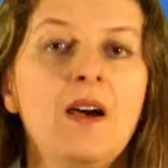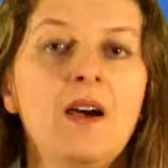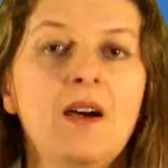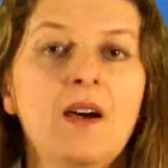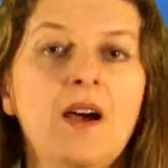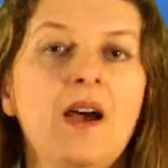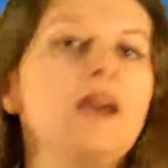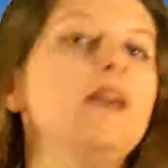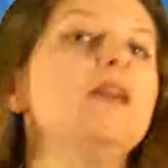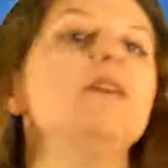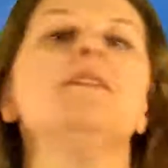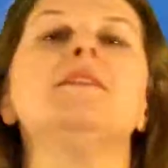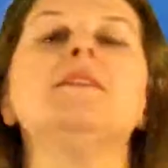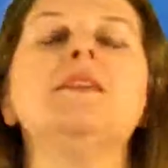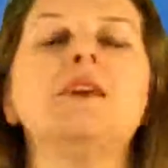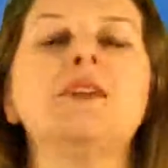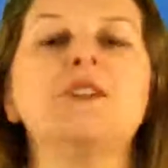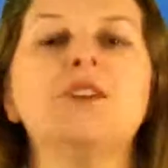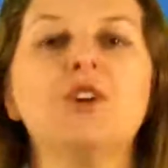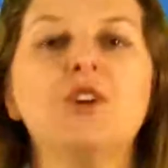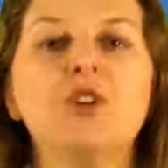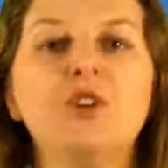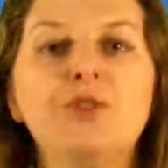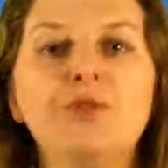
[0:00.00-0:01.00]
Hi,
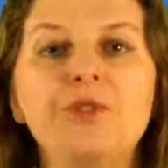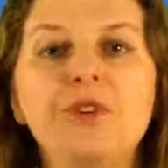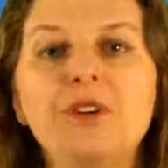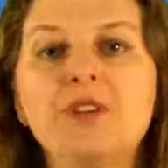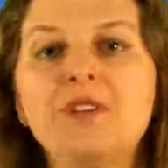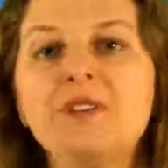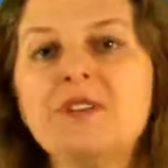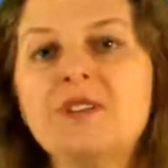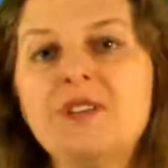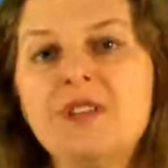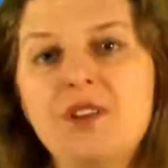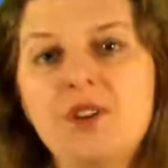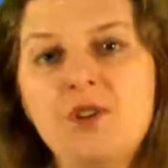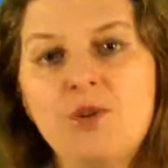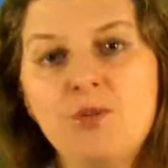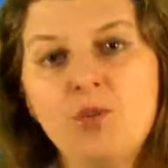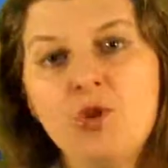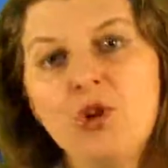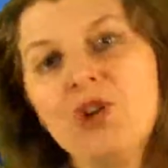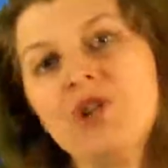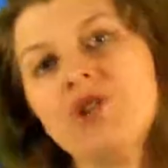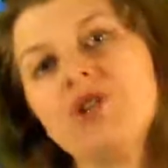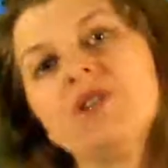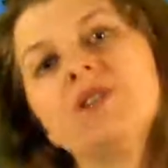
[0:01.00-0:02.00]
Ella Gurfinkel, Senior
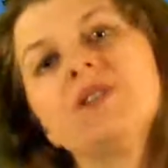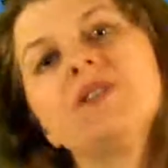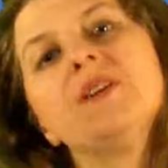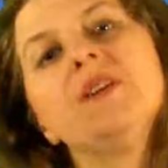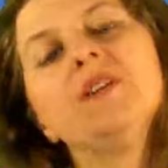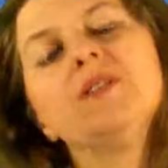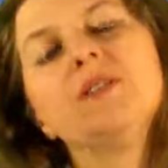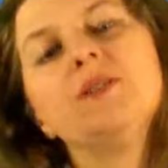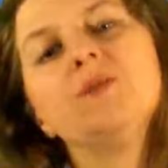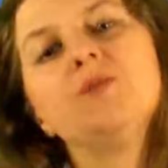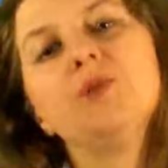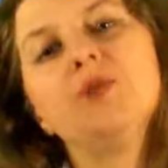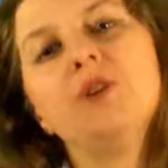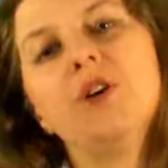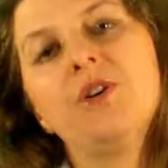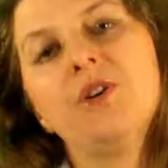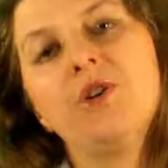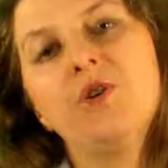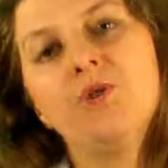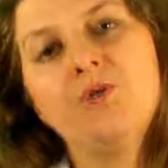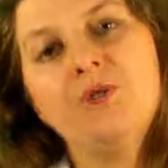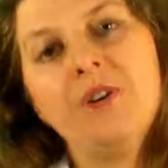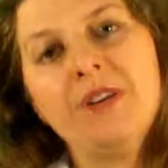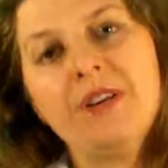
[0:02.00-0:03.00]
Mortgage Consultant with
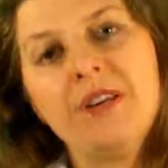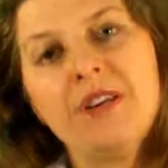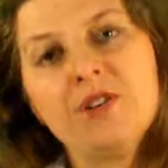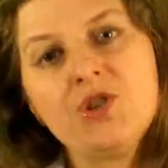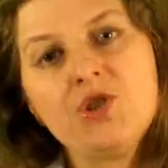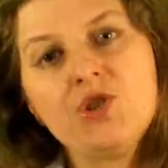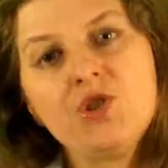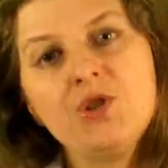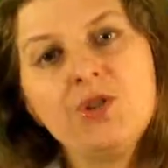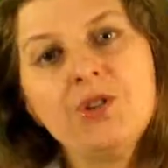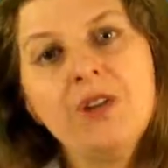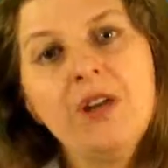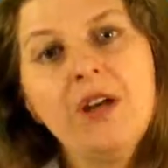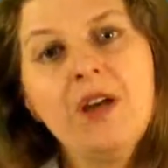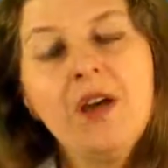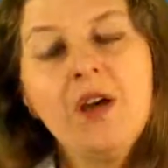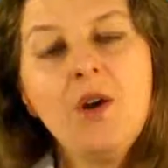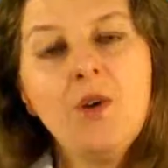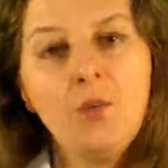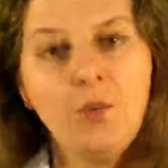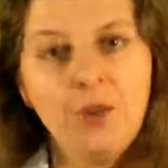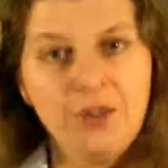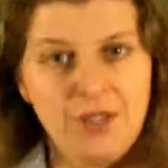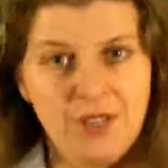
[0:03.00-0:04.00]
OnQ Financial,
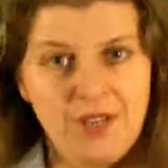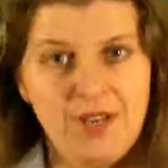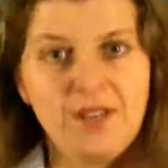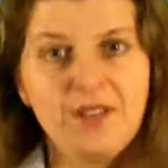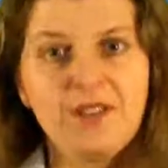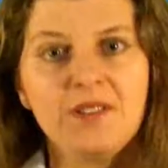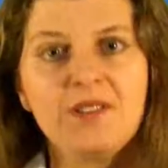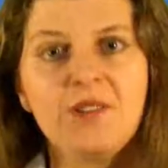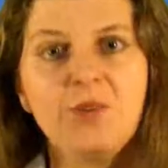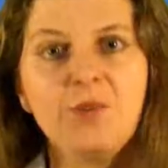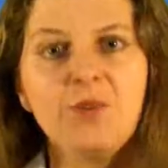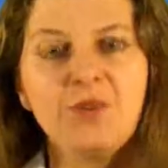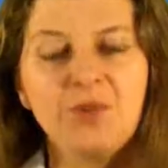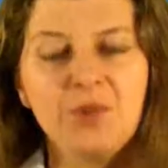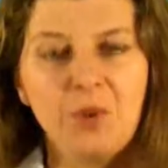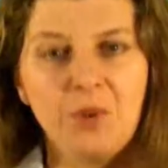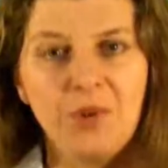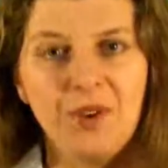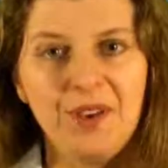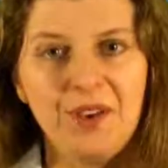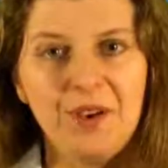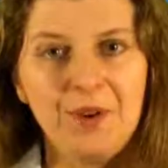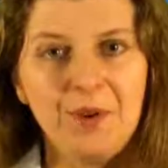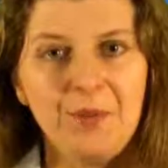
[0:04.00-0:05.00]
with another tip of the
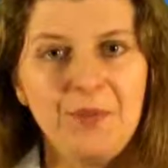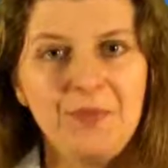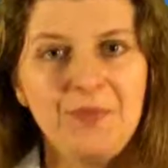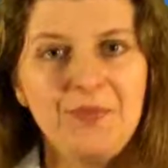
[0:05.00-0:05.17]
week.